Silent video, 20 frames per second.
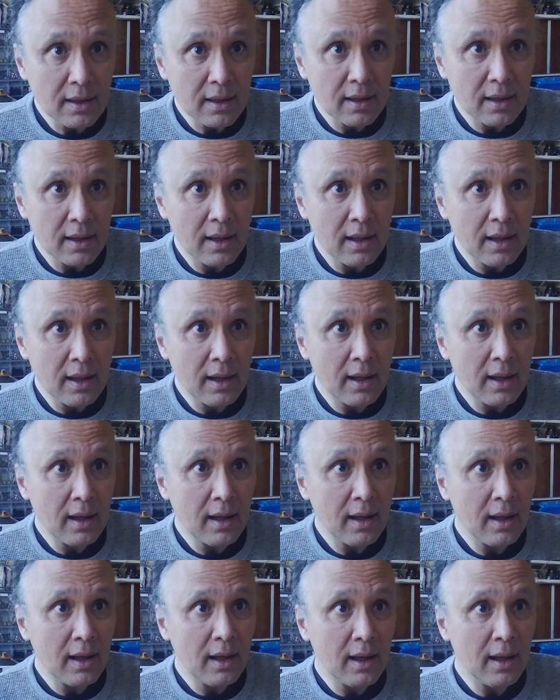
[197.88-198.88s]

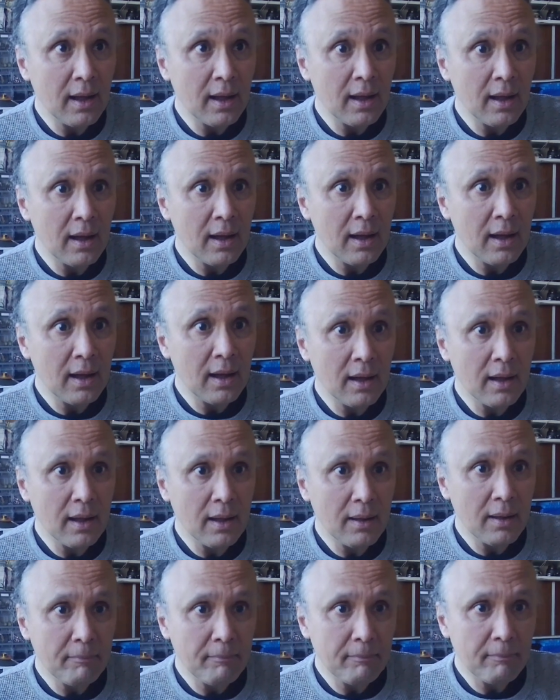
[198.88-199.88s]

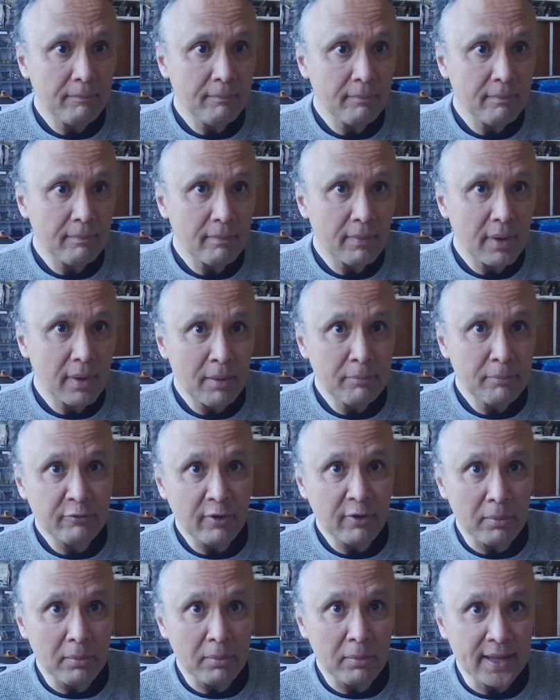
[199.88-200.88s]
I'll
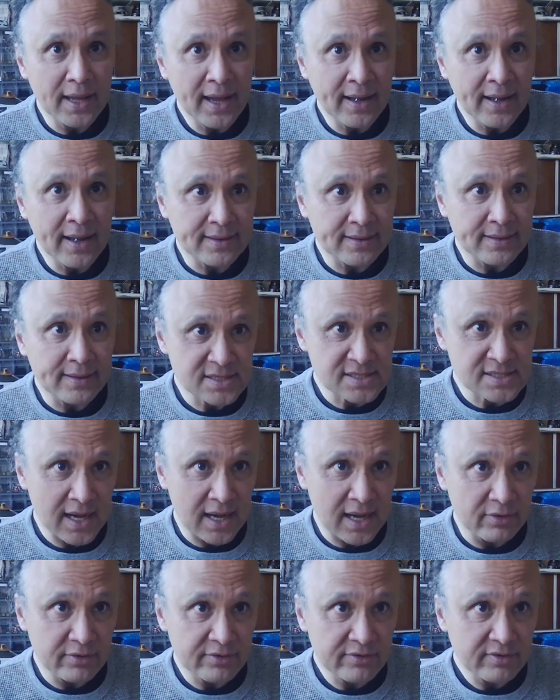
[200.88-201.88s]
probably edit this
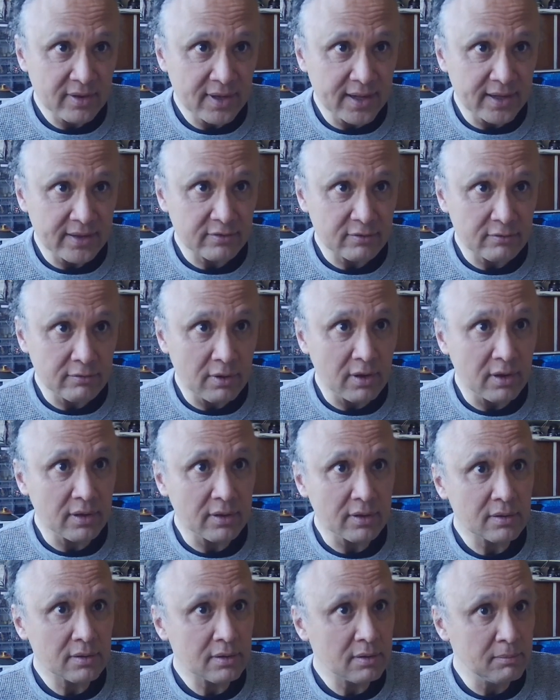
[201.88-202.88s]
out later on,
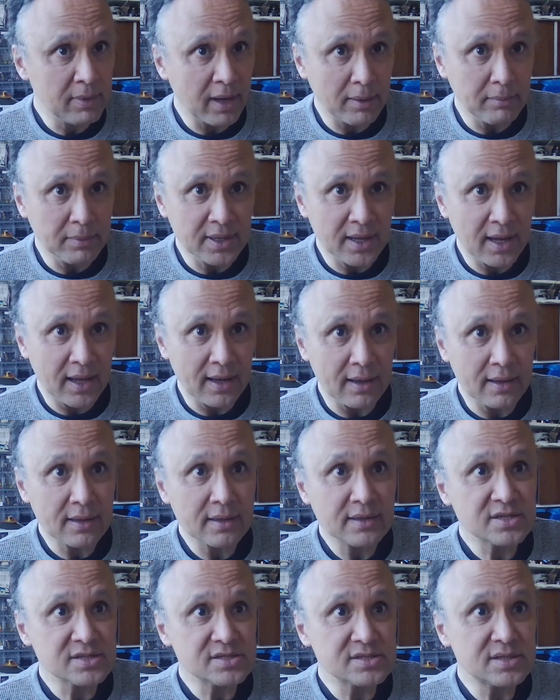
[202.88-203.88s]
or maybe I
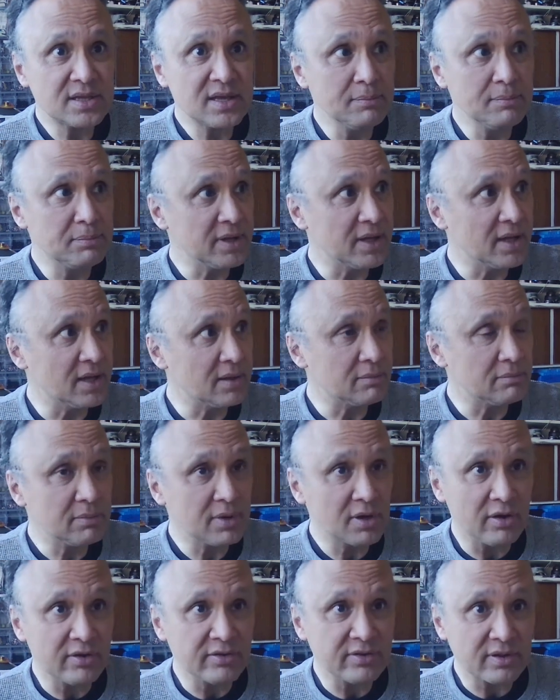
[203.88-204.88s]
just keep it in
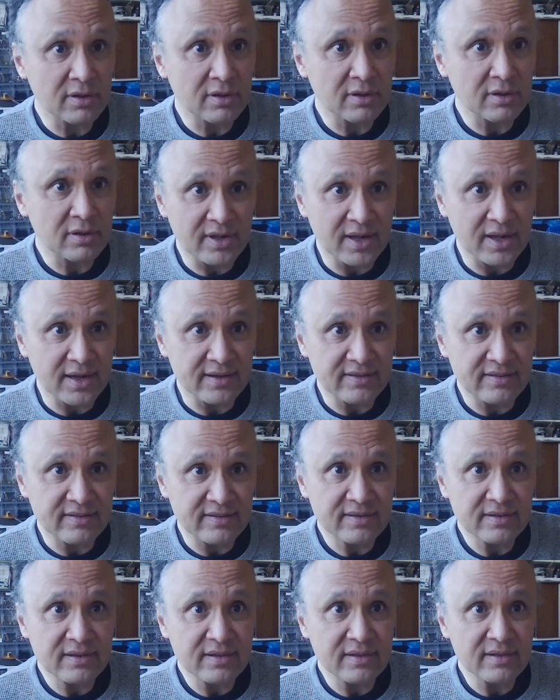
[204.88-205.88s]
because it looks
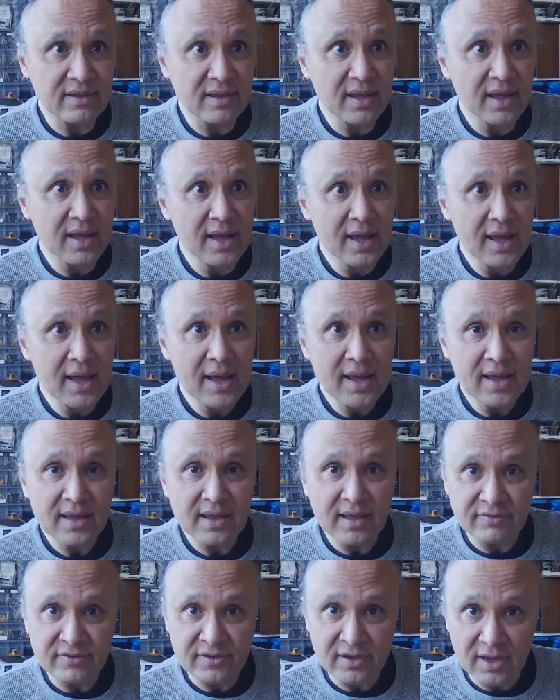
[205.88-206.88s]
nice.
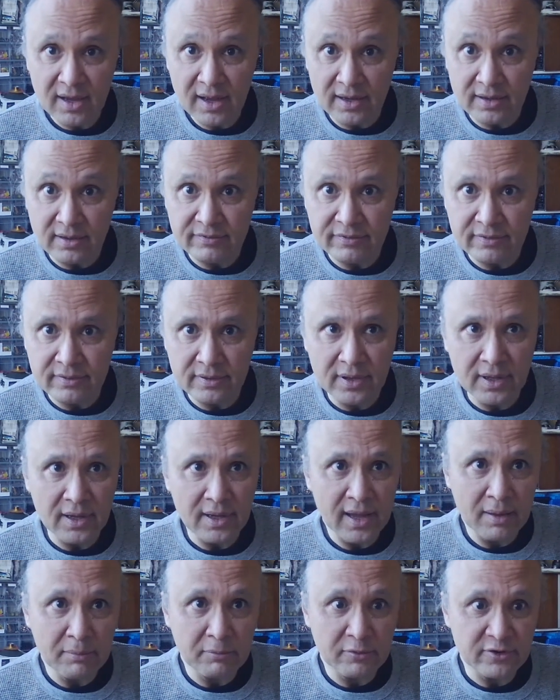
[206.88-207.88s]
Gives a kind of an
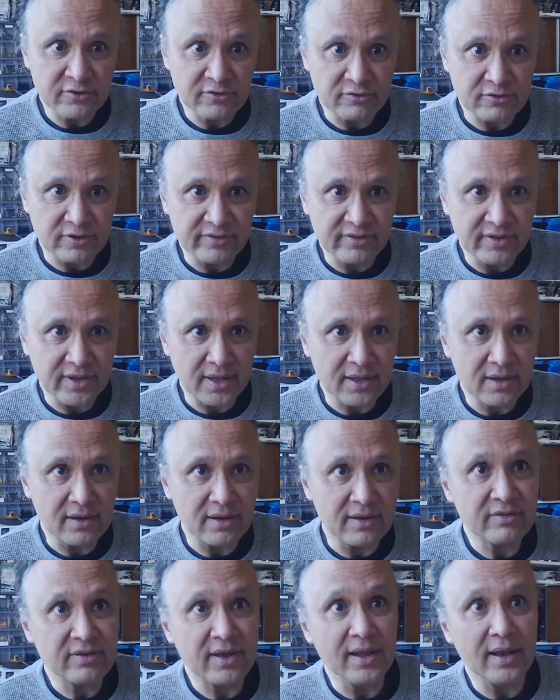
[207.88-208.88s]

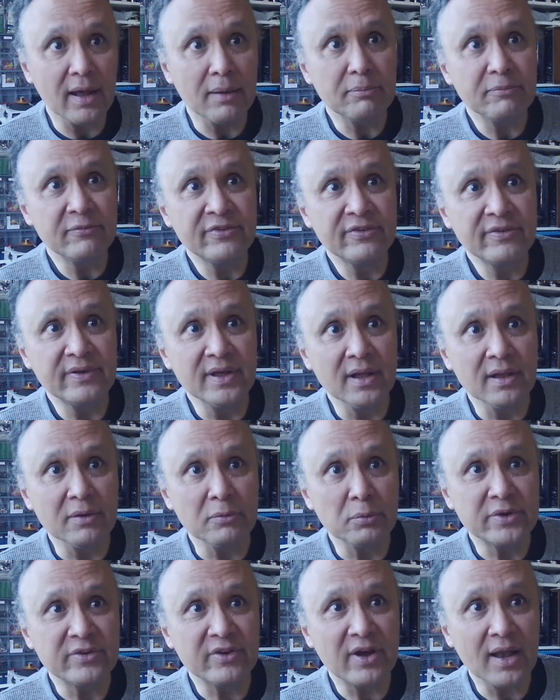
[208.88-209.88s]
amateuristic setup feel,
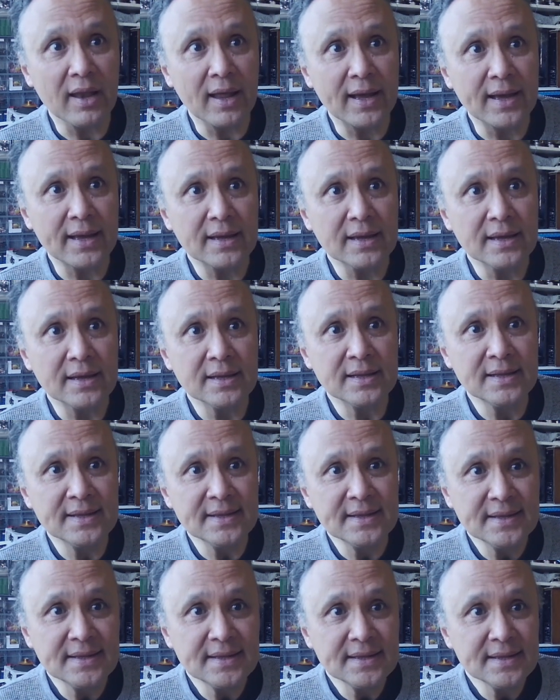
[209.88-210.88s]
which I like.
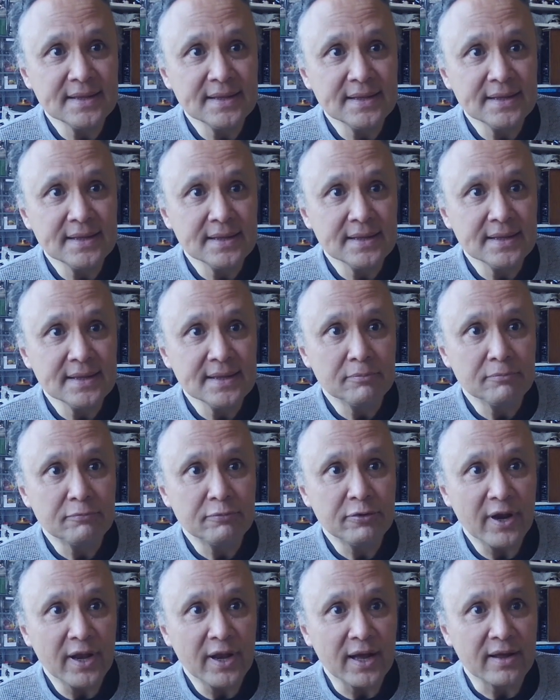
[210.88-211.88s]

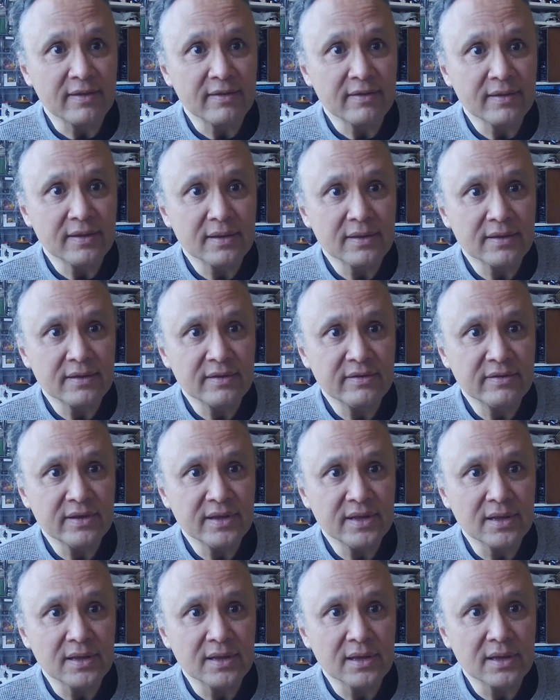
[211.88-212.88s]
Product.
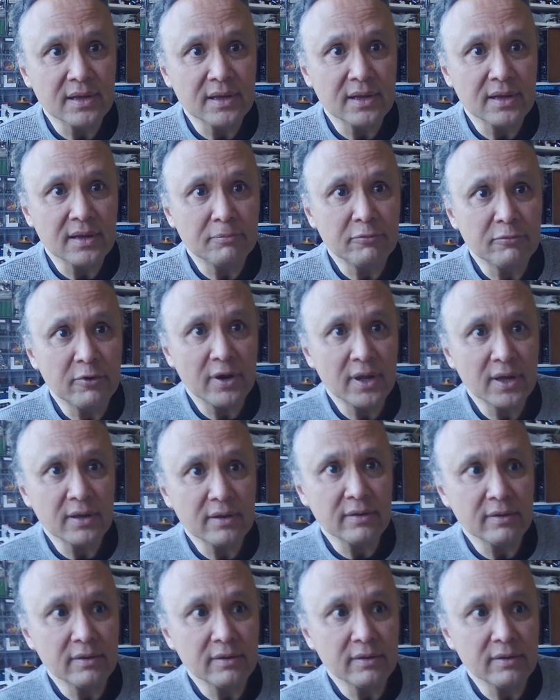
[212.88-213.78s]
See, product.